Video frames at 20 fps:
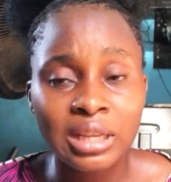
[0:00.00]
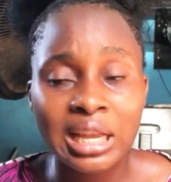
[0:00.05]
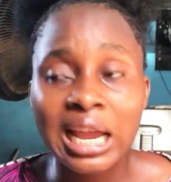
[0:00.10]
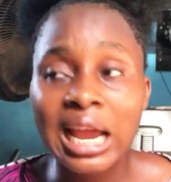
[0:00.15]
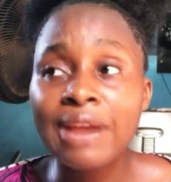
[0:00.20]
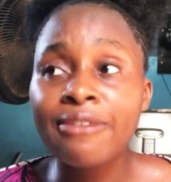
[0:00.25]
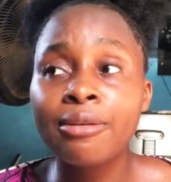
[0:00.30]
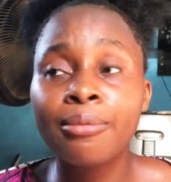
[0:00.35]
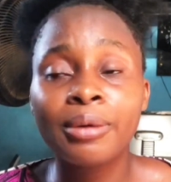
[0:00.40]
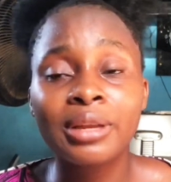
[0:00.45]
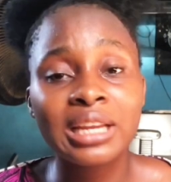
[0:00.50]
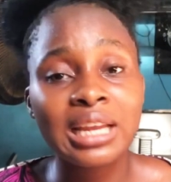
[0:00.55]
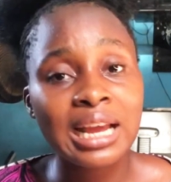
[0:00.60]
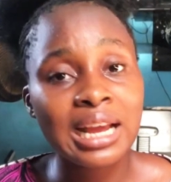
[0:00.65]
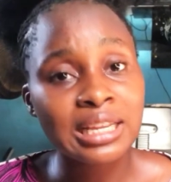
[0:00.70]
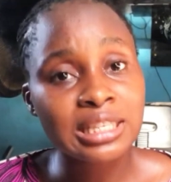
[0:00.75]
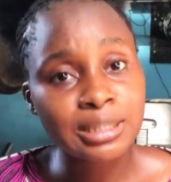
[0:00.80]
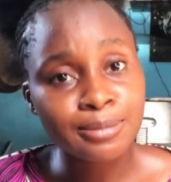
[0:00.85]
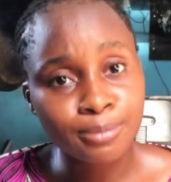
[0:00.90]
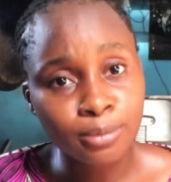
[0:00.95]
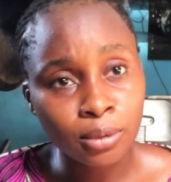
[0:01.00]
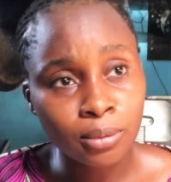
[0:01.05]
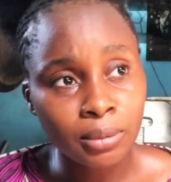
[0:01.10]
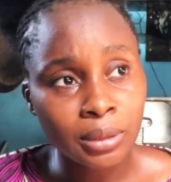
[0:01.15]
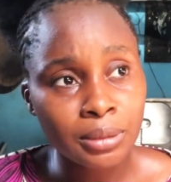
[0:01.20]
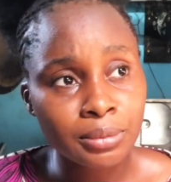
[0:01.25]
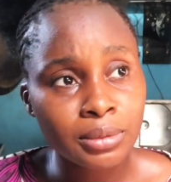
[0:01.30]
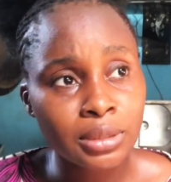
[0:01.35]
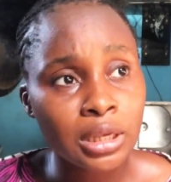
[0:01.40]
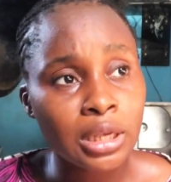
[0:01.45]
Everybody has
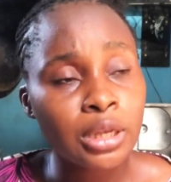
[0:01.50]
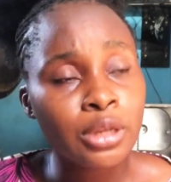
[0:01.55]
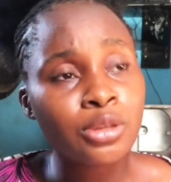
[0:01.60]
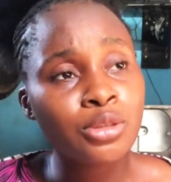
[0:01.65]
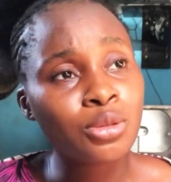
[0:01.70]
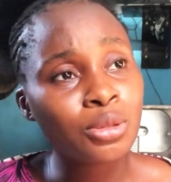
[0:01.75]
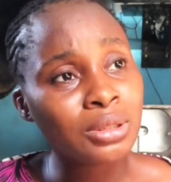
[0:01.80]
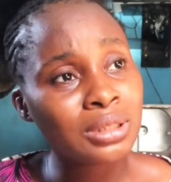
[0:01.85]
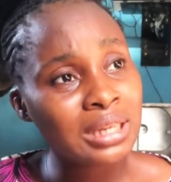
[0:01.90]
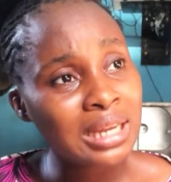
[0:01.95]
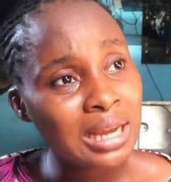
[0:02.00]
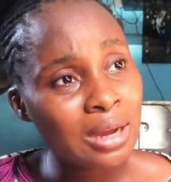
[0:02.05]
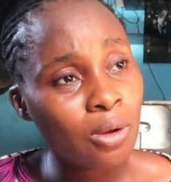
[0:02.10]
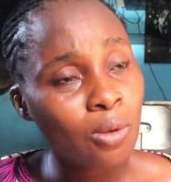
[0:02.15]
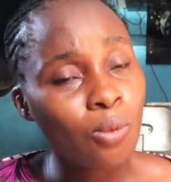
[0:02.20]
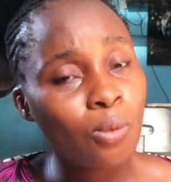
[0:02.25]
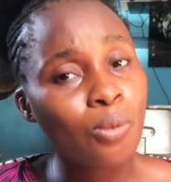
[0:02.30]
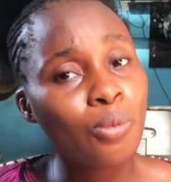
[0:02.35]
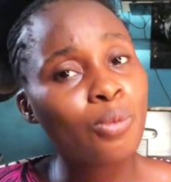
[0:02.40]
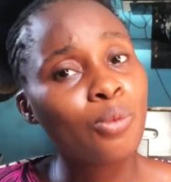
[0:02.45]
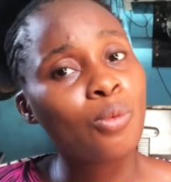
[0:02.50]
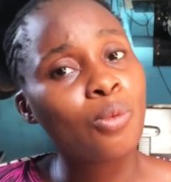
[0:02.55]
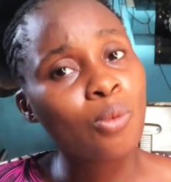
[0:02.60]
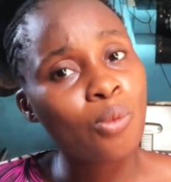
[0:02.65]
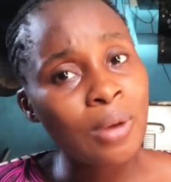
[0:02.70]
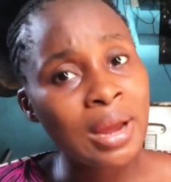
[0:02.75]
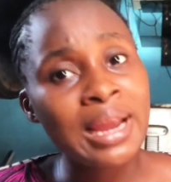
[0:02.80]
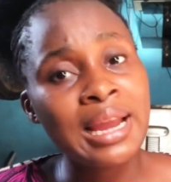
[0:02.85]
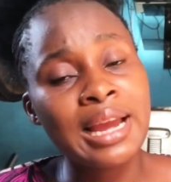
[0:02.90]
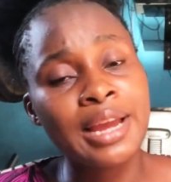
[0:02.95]
problems. So now,
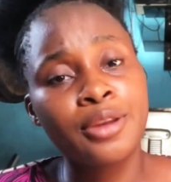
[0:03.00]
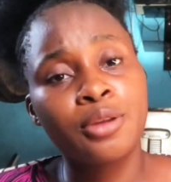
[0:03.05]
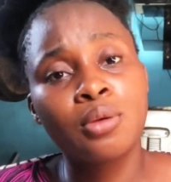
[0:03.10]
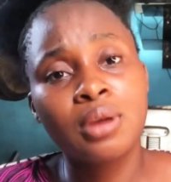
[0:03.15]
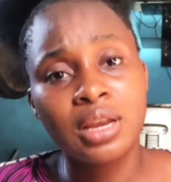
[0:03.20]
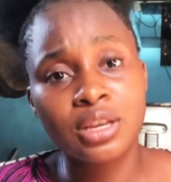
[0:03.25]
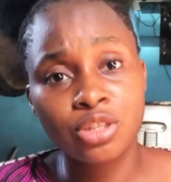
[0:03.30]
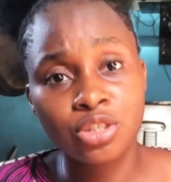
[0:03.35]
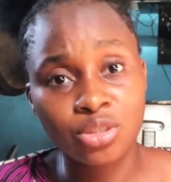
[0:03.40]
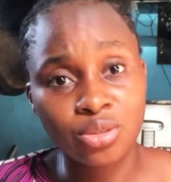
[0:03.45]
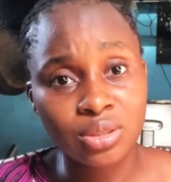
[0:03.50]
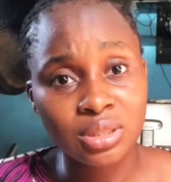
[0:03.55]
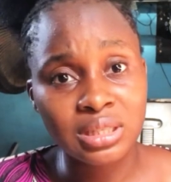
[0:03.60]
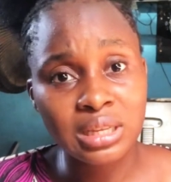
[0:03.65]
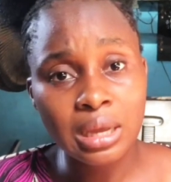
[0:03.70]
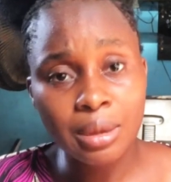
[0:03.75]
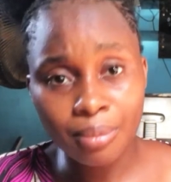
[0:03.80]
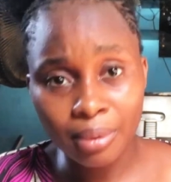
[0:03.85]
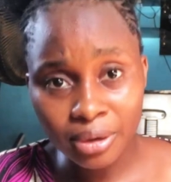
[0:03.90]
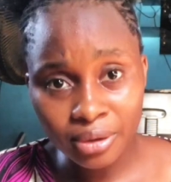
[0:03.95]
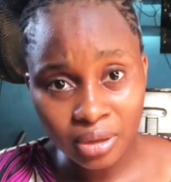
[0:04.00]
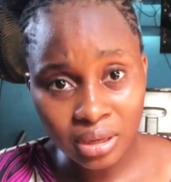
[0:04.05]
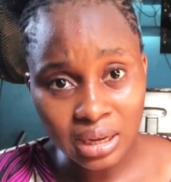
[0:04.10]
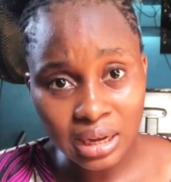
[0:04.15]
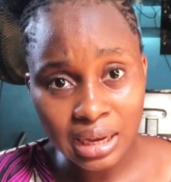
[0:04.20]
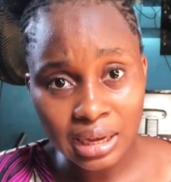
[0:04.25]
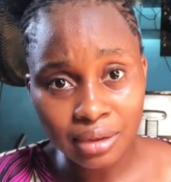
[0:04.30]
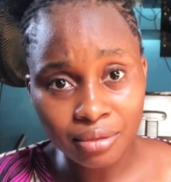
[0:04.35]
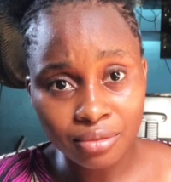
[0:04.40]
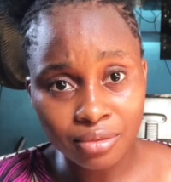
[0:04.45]
why are you anxious about your
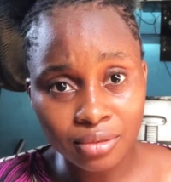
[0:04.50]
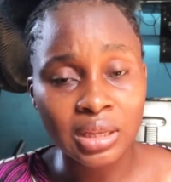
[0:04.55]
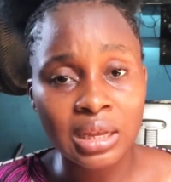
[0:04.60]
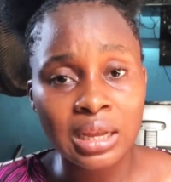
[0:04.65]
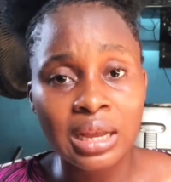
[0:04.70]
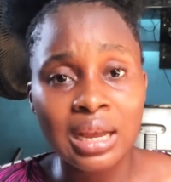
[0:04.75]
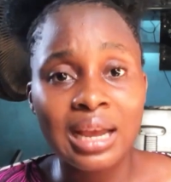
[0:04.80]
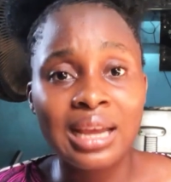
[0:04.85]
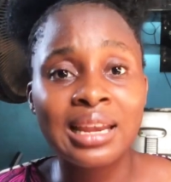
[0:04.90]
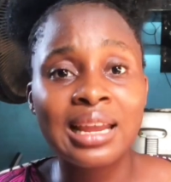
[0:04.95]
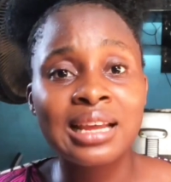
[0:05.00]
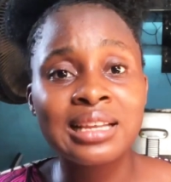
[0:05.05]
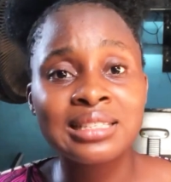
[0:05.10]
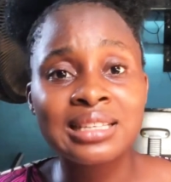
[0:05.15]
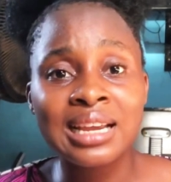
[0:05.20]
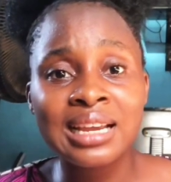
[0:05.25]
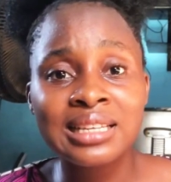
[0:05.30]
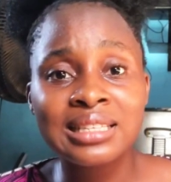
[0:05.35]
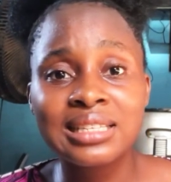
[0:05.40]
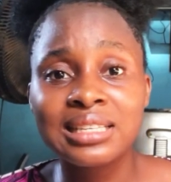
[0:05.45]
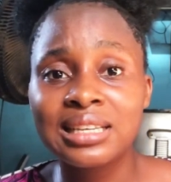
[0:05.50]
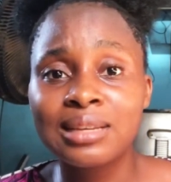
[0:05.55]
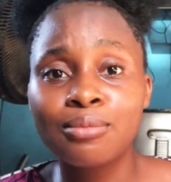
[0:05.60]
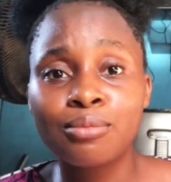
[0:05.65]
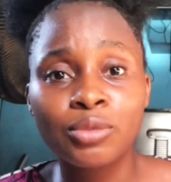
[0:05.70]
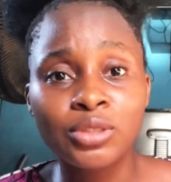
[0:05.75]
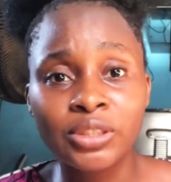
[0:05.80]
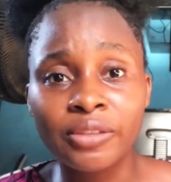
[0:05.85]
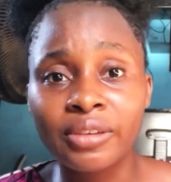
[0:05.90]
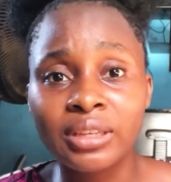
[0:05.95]
life? And anxiety,
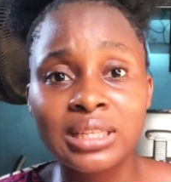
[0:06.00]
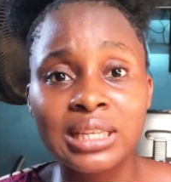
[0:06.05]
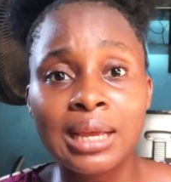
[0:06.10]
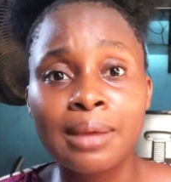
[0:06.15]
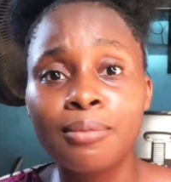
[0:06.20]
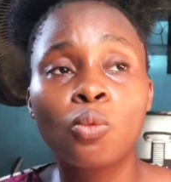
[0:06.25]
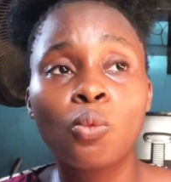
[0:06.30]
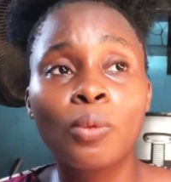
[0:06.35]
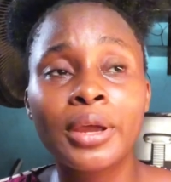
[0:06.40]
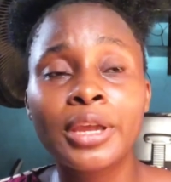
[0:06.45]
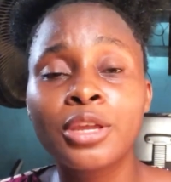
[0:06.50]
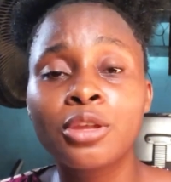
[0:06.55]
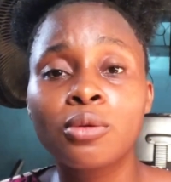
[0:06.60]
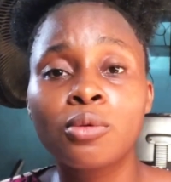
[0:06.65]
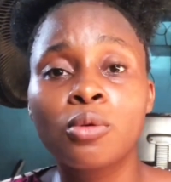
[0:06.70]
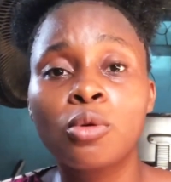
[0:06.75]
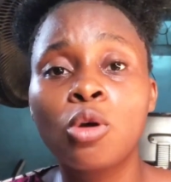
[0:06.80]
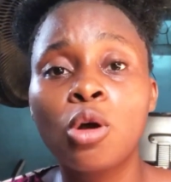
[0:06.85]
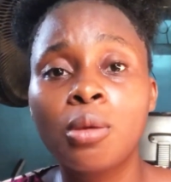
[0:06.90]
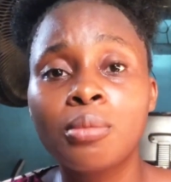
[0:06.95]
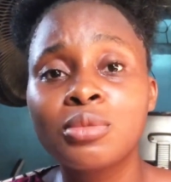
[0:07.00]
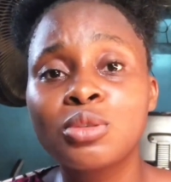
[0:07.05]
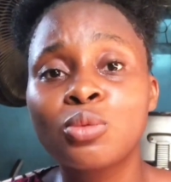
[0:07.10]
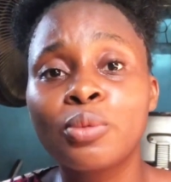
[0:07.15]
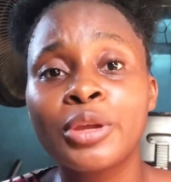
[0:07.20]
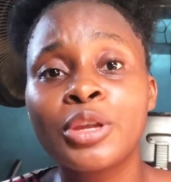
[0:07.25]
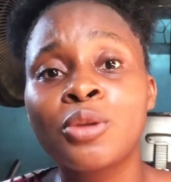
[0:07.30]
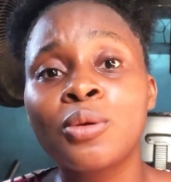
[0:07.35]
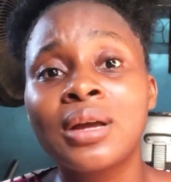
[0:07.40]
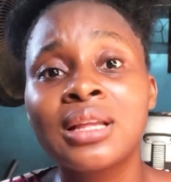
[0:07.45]
most of the time, when
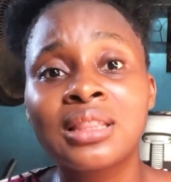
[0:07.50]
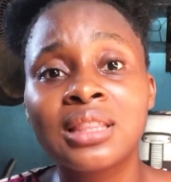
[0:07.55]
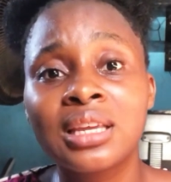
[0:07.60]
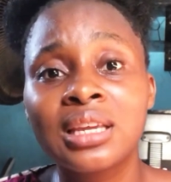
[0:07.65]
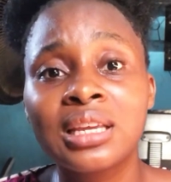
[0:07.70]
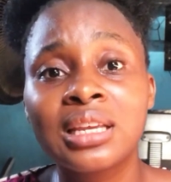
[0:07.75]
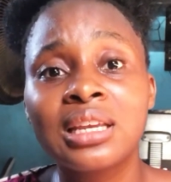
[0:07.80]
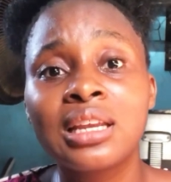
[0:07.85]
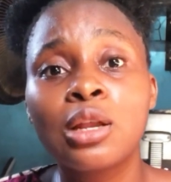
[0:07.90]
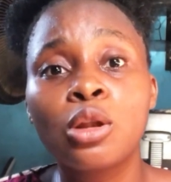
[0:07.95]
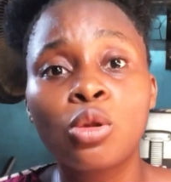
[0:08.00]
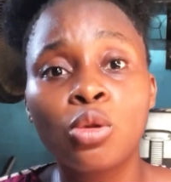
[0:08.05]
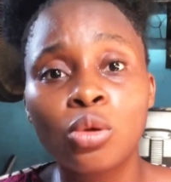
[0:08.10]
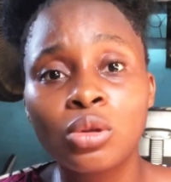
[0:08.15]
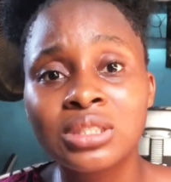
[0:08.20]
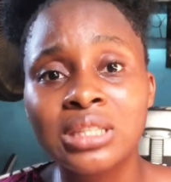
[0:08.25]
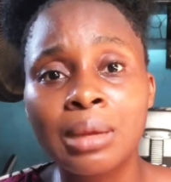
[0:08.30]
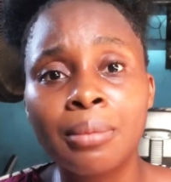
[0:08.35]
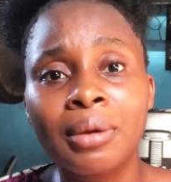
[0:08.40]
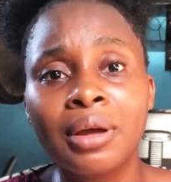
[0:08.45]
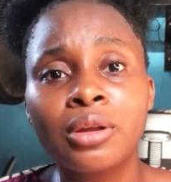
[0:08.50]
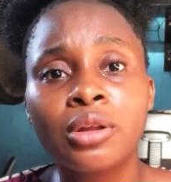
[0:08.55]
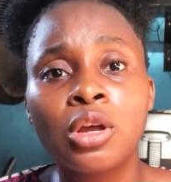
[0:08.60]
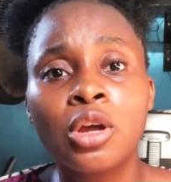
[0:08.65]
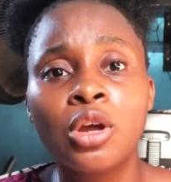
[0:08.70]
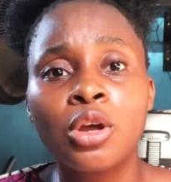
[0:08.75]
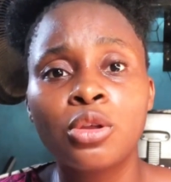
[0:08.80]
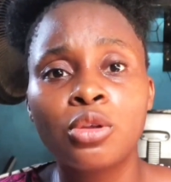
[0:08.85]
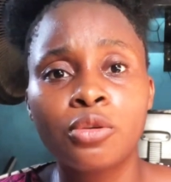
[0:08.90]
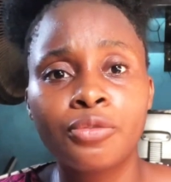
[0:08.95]
you are thinking a lot
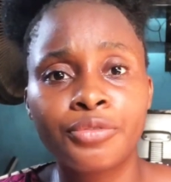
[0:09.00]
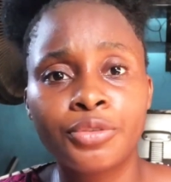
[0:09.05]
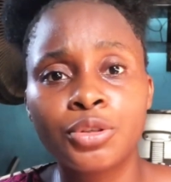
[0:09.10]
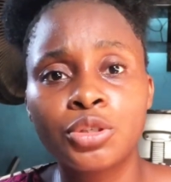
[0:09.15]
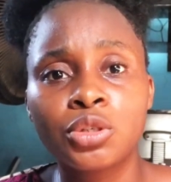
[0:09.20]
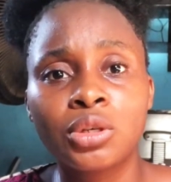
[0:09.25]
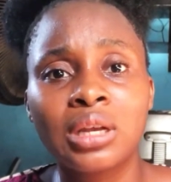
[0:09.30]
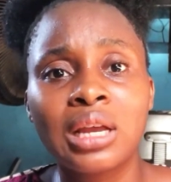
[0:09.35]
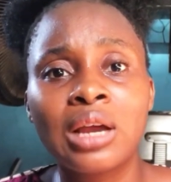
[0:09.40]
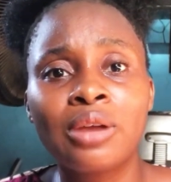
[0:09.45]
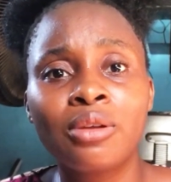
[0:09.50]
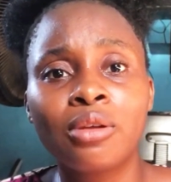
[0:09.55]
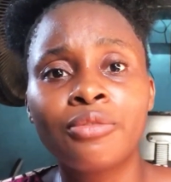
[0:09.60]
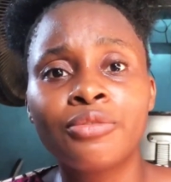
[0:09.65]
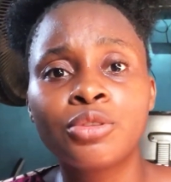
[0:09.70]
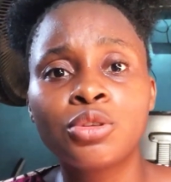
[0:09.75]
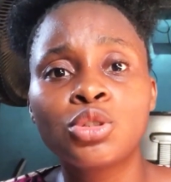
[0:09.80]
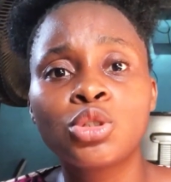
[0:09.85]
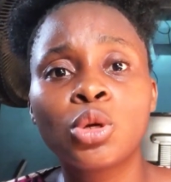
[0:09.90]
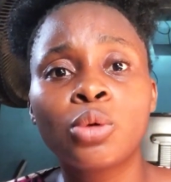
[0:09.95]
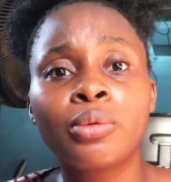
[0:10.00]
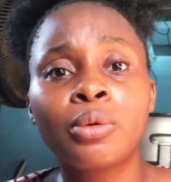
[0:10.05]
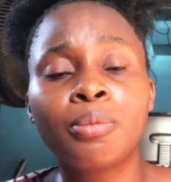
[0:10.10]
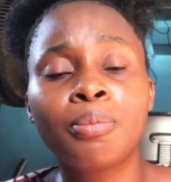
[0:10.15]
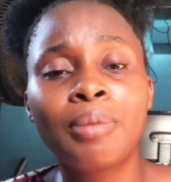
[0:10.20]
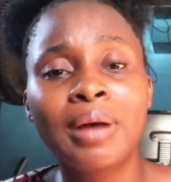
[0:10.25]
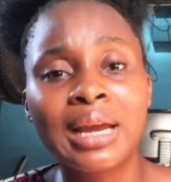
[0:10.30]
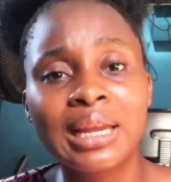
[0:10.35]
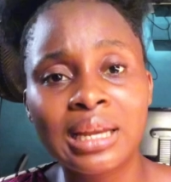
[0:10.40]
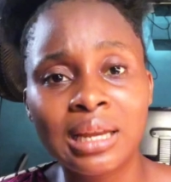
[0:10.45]
about your future and how your future will
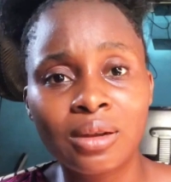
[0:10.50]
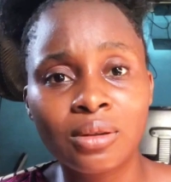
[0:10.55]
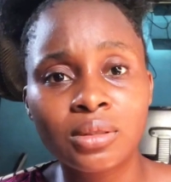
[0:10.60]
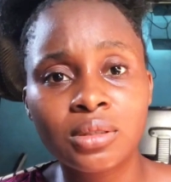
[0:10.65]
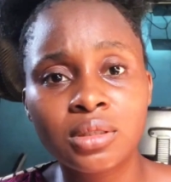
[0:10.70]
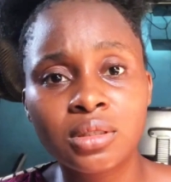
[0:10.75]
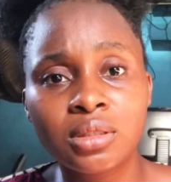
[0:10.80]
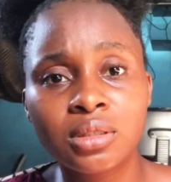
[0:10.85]
pan out.